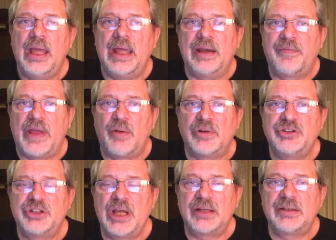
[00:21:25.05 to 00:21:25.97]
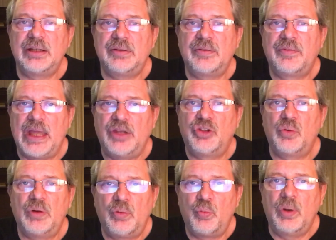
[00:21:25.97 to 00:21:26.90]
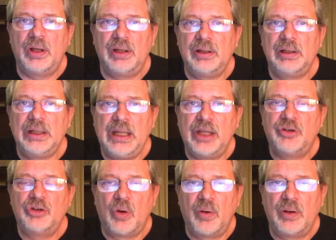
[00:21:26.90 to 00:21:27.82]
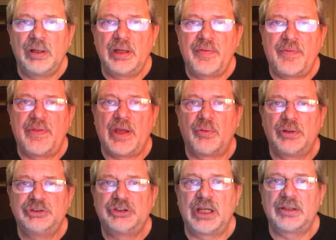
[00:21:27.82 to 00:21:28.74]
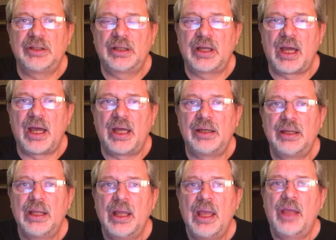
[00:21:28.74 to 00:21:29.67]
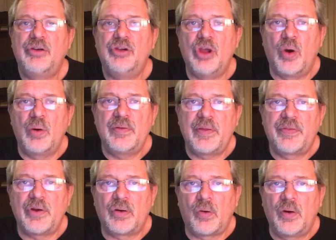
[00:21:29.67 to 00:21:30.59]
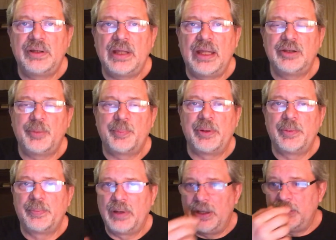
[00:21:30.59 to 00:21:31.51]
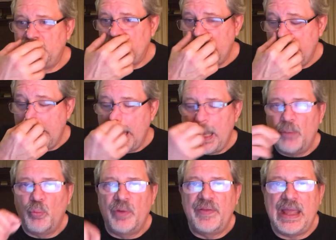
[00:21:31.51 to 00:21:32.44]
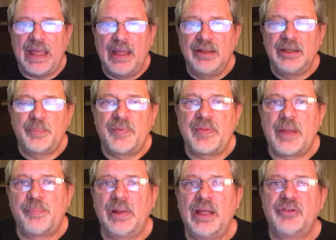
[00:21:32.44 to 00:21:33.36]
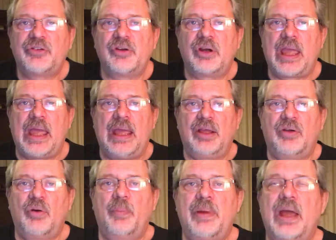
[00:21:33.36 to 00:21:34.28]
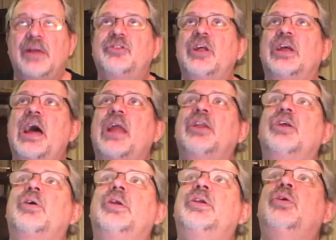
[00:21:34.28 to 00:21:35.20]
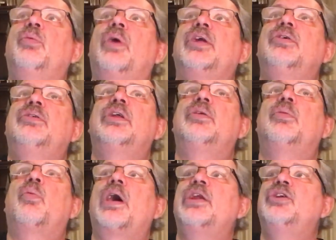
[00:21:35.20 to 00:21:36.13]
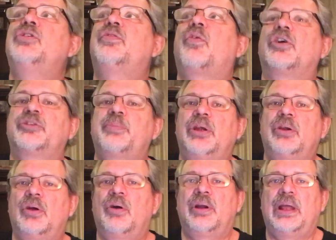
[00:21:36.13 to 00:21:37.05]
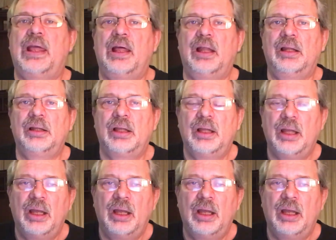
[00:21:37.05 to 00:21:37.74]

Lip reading: And if they reject it, they do it willingly and knowingly that they are rejecting God, knowing that they're going to end up in a place. And when they end up at that place, they can't go back and say, God, look at you, why you did it. Why did you force me to go to hell?